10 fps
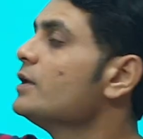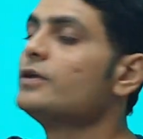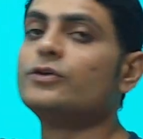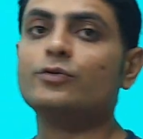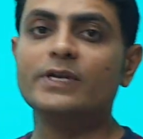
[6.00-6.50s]

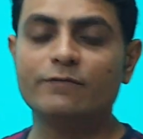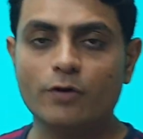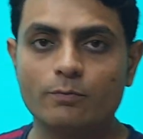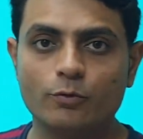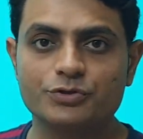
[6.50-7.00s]

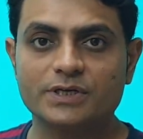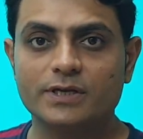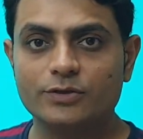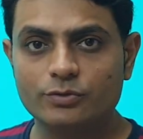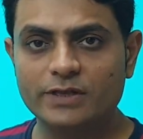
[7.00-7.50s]
uniform motion.
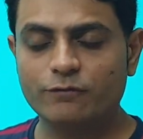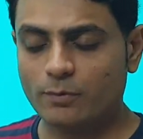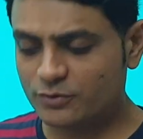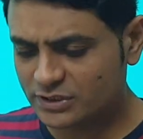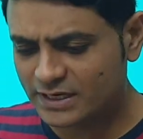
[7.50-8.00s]
Uniform
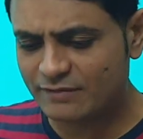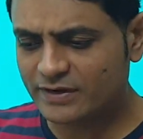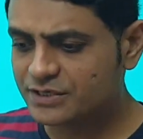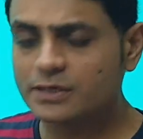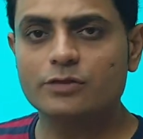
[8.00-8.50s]
motion, the
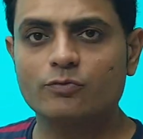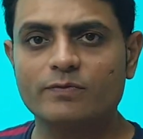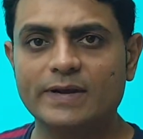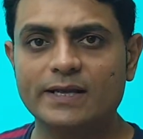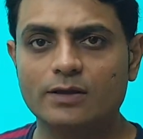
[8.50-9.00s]
definition is
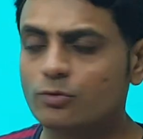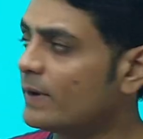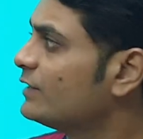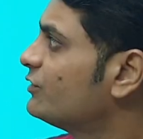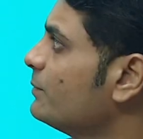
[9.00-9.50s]

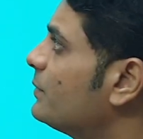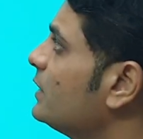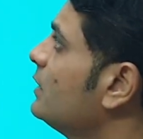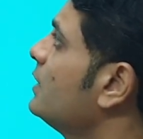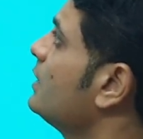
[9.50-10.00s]
quite simple.